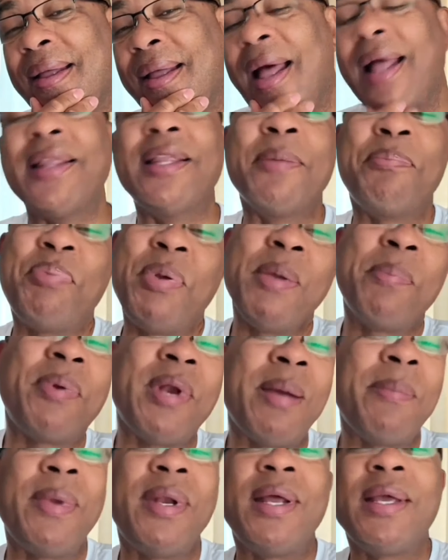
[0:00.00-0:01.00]
And the
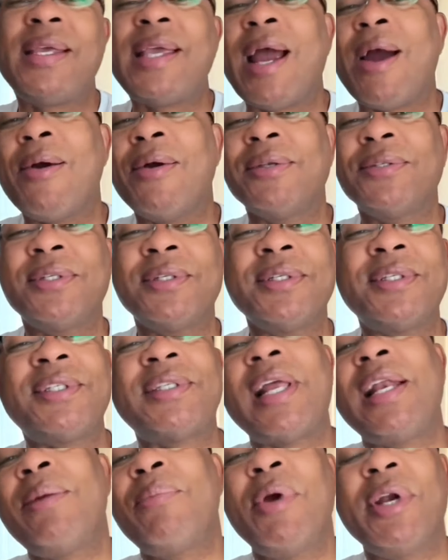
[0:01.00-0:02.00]
people in the garrison
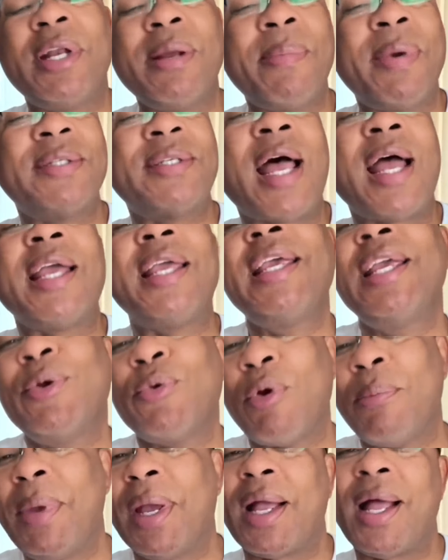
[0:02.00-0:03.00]
celebrate him as a
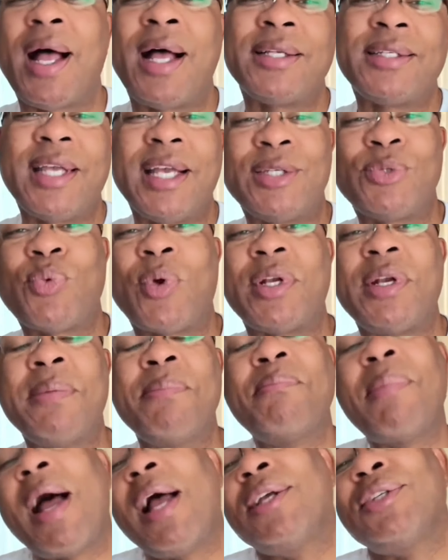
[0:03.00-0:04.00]
hero because guess what?
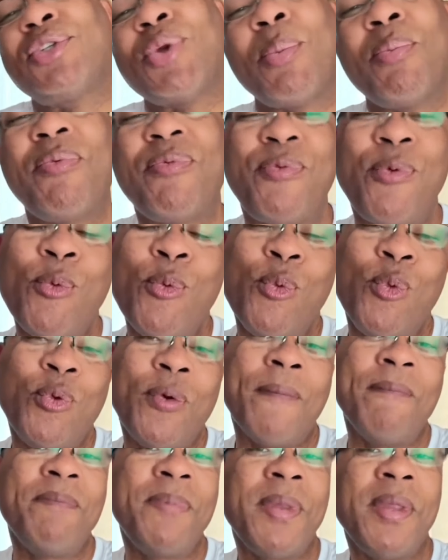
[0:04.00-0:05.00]
Him buy some
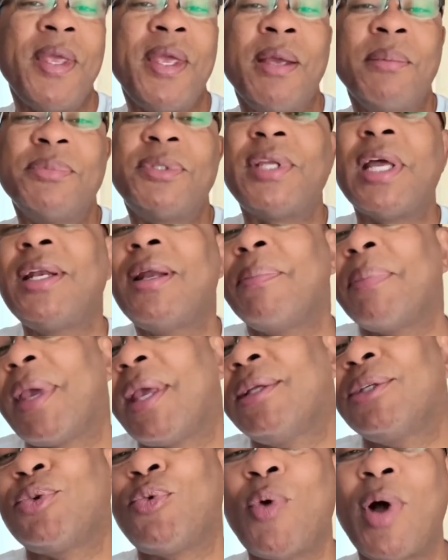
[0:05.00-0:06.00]
food. Him send them
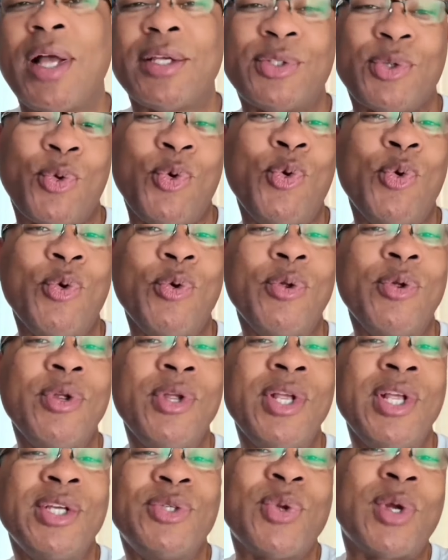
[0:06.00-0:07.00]
kids go to school.
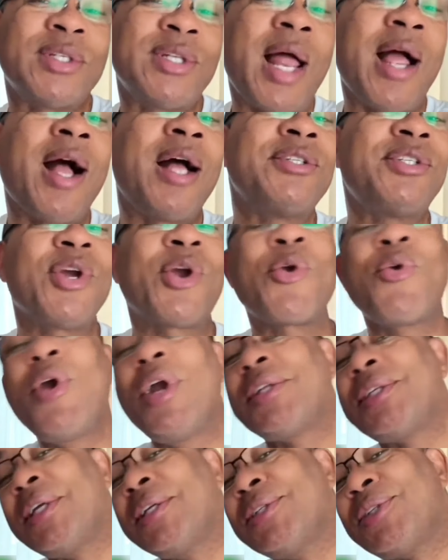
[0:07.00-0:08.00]
So as long as you're
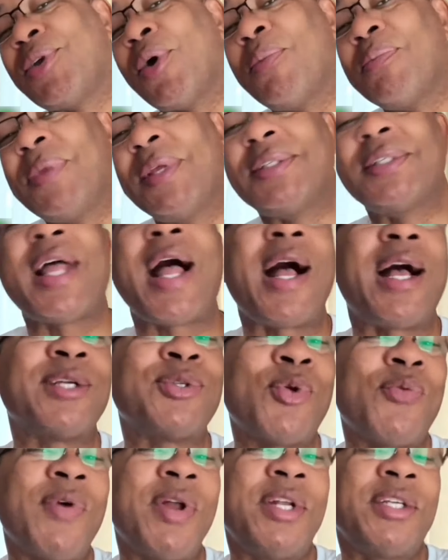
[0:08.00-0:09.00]
creating some
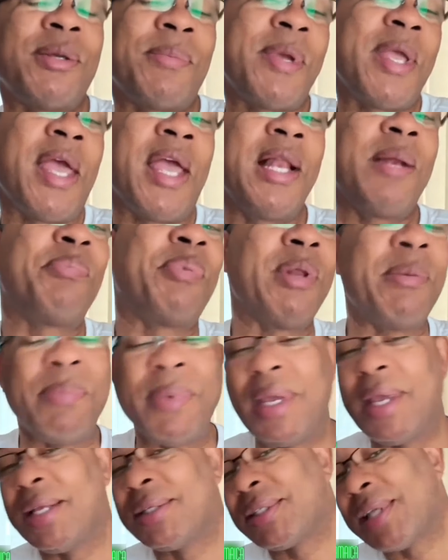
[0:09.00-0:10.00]
disaster over this, you're helping
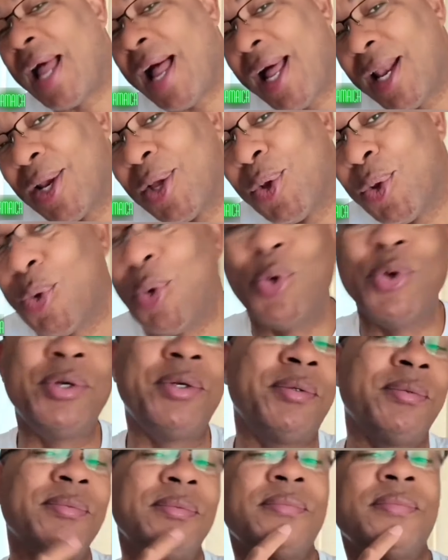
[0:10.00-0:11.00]
me, it's all
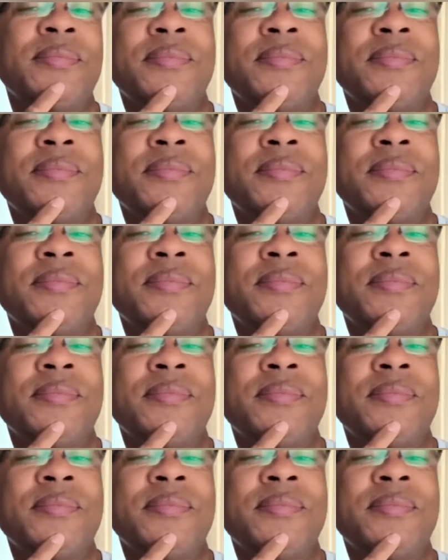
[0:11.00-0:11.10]
good.